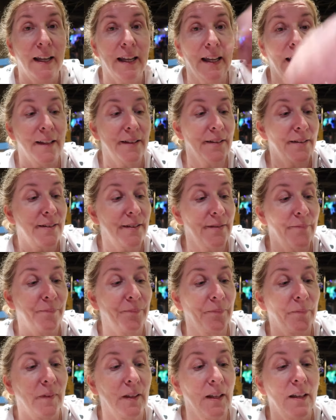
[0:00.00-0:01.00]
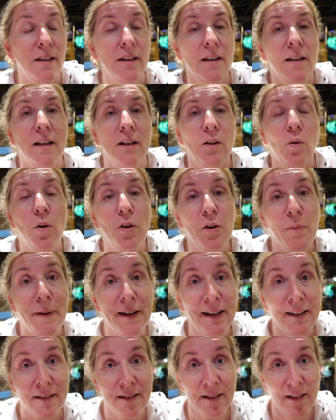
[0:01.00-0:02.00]
It's
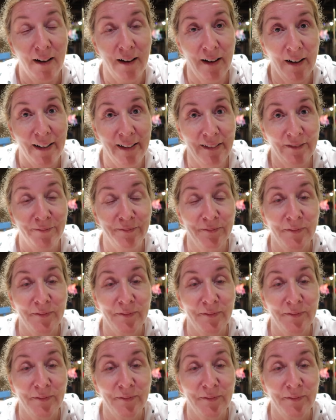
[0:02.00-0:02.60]
9:15.